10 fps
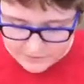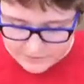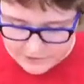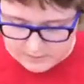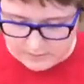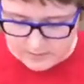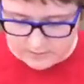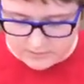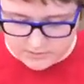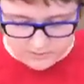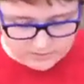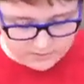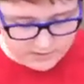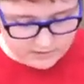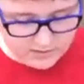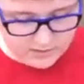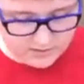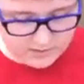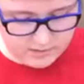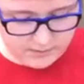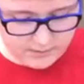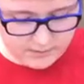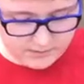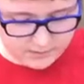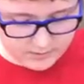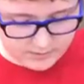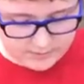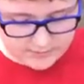JFK was the great-grandson of Irish immigrants.